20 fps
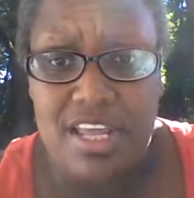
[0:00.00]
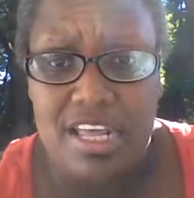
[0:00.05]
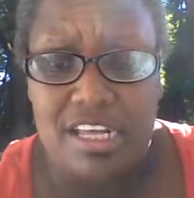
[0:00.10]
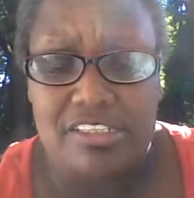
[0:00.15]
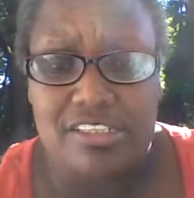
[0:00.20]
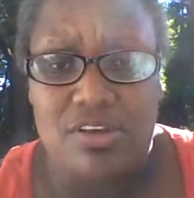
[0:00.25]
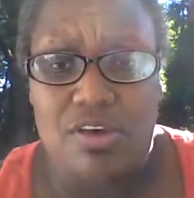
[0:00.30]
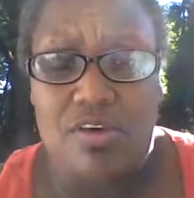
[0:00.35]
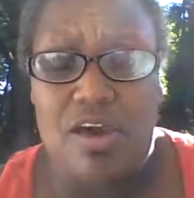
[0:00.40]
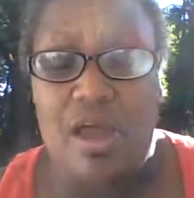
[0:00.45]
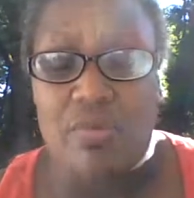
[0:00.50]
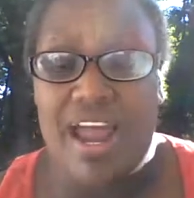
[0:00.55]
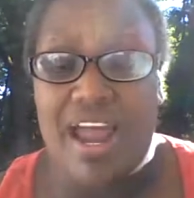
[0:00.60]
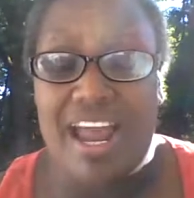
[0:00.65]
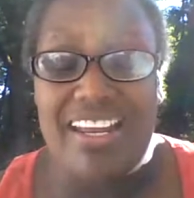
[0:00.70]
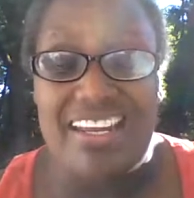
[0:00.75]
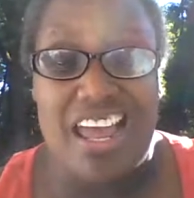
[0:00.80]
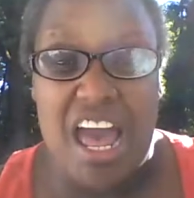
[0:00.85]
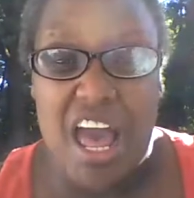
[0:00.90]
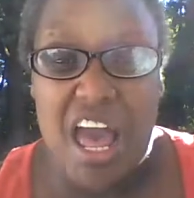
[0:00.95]
So
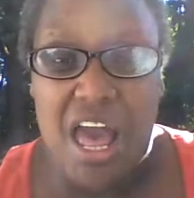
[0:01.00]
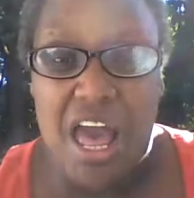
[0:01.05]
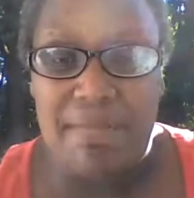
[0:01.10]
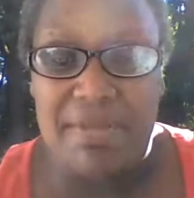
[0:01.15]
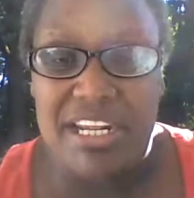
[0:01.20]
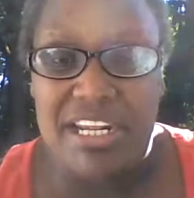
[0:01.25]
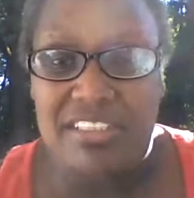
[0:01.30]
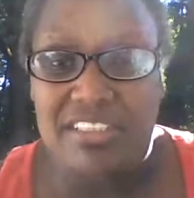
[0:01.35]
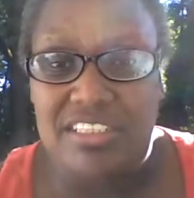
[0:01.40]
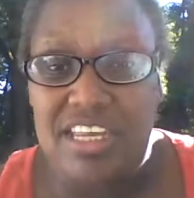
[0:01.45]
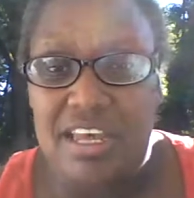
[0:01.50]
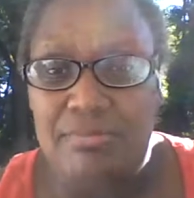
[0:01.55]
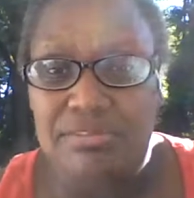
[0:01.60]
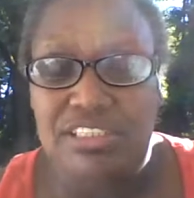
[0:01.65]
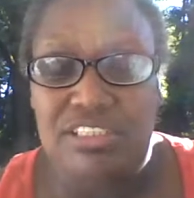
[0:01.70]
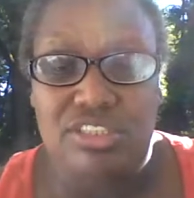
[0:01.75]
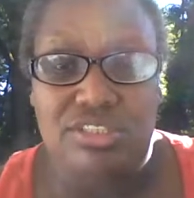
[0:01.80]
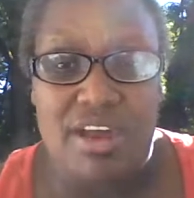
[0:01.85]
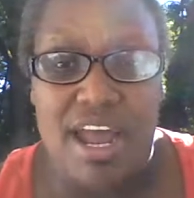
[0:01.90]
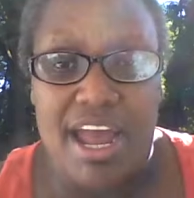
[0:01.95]
right now I'm in attempts
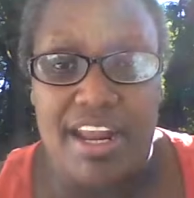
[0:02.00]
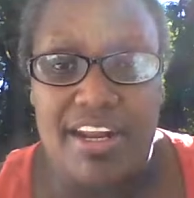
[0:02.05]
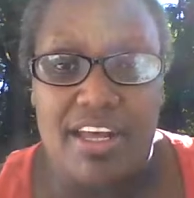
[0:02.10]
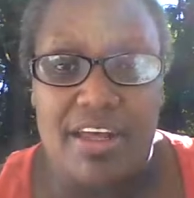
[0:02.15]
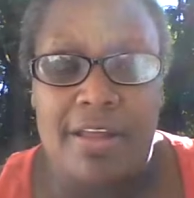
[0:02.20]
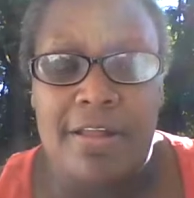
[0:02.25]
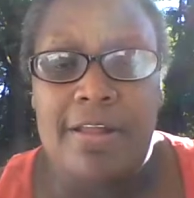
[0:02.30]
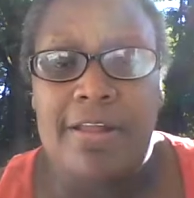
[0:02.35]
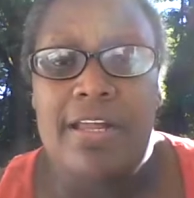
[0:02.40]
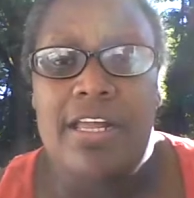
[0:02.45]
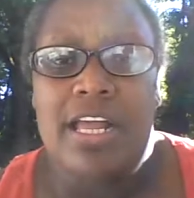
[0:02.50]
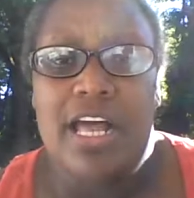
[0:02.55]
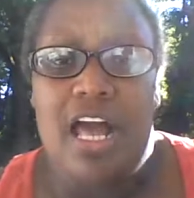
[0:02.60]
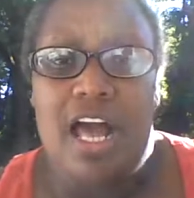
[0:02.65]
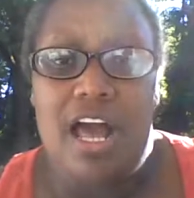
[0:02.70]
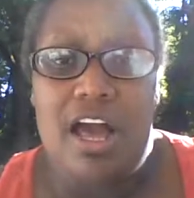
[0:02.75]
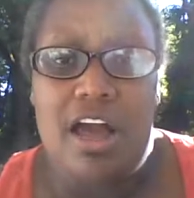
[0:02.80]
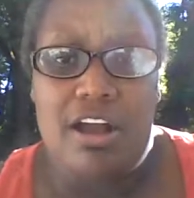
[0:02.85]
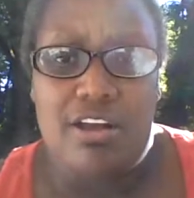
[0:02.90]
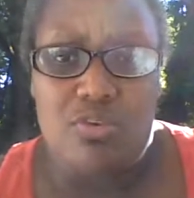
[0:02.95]
to trying to
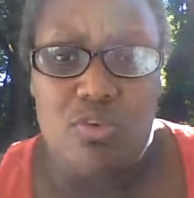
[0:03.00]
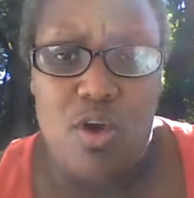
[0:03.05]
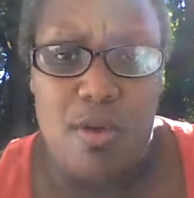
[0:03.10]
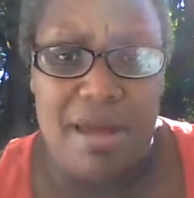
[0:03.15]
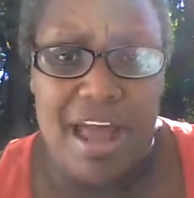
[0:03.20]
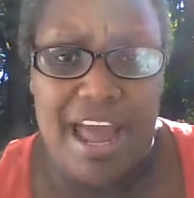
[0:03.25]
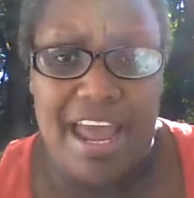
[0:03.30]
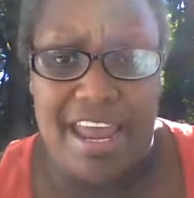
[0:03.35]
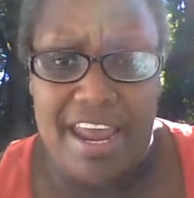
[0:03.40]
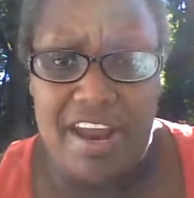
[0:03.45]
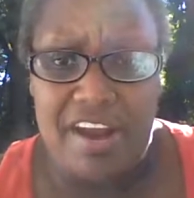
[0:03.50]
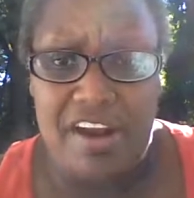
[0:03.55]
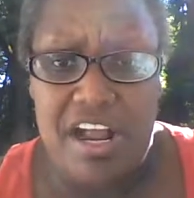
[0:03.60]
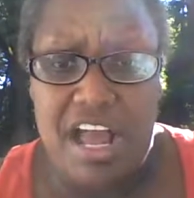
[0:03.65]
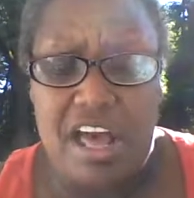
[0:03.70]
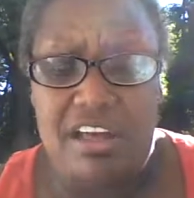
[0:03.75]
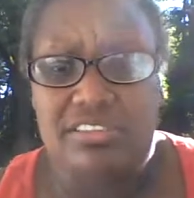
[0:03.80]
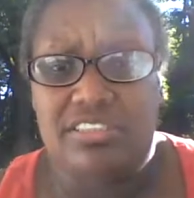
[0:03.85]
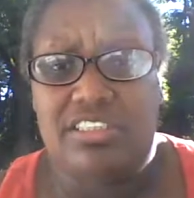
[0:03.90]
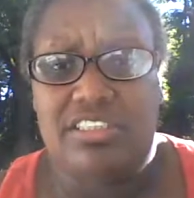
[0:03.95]
uh, grow my hair
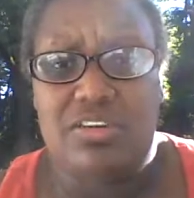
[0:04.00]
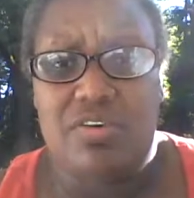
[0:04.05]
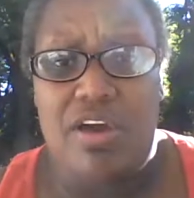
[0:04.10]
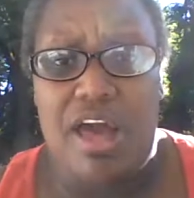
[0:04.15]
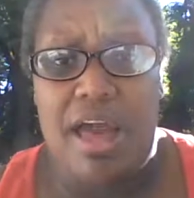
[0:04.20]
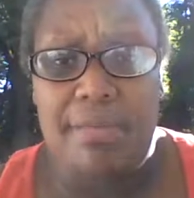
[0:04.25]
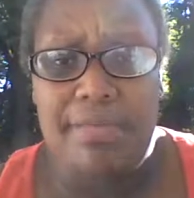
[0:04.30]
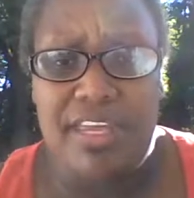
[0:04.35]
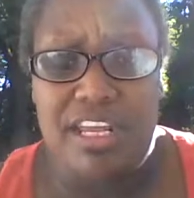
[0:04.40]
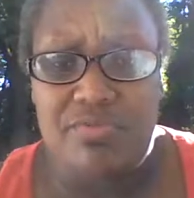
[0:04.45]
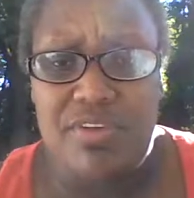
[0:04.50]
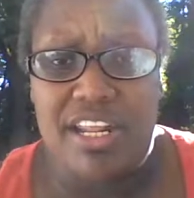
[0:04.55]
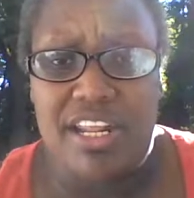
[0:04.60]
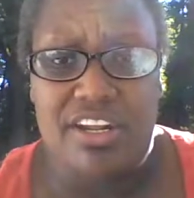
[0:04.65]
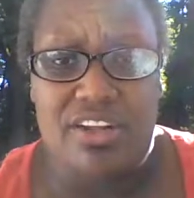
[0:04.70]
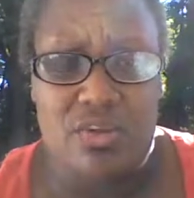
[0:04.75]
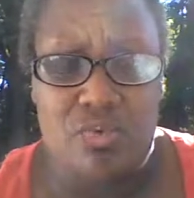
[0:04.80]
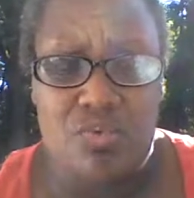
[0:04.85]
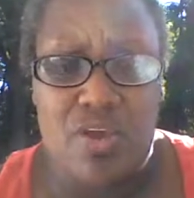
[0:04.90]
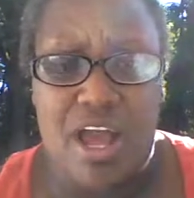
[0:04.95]
out. So I'm getting ready
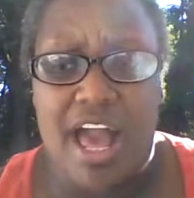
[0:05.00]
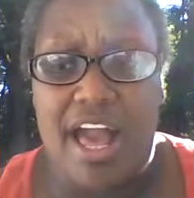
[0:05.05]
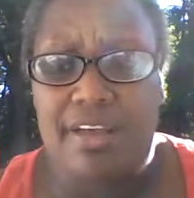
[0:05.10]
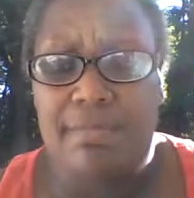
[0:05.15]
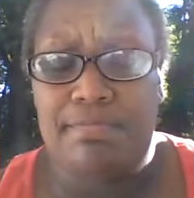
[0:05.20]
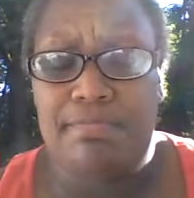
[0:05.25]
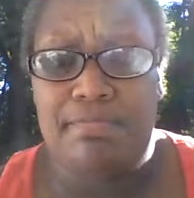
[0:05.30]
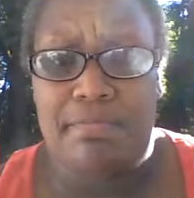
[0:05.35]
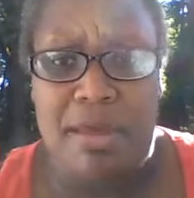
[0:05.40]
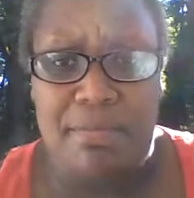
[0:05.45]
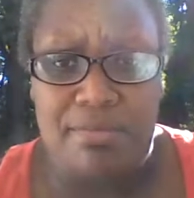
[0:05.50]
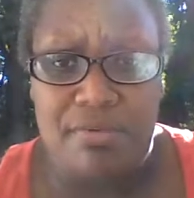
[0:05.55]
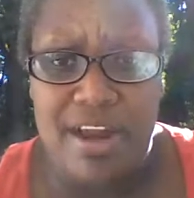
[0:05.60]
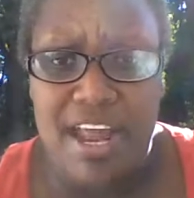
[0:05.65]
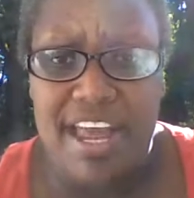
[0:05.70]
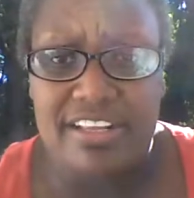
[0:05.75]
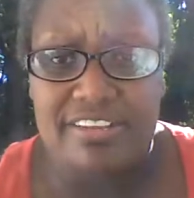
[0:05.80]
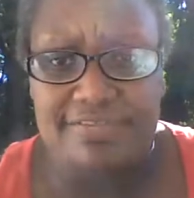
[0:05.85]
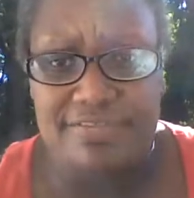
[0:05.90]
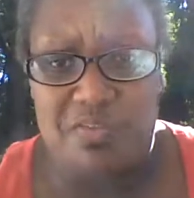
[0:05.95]
to rock my
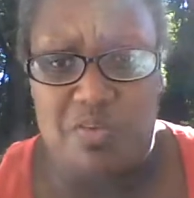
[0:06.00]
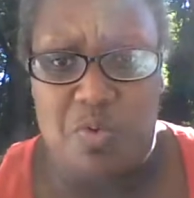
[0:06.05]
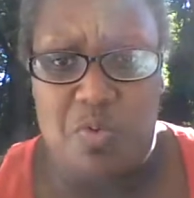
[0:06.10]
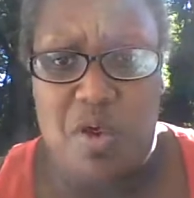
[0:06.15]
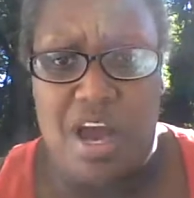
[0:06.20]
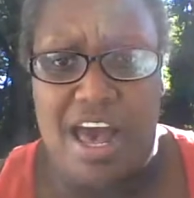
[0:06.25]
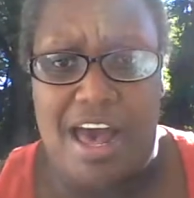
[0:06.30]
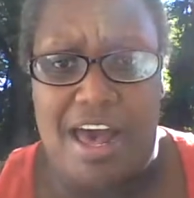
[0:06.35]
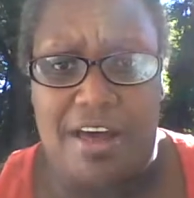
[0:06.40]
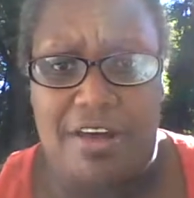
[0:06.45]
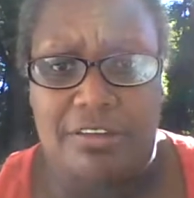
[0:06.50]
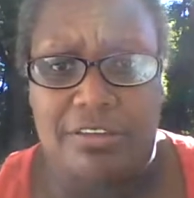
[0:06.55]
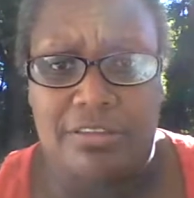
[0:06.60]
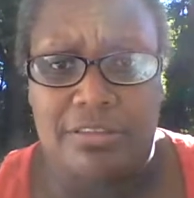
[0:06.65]
braids for a while.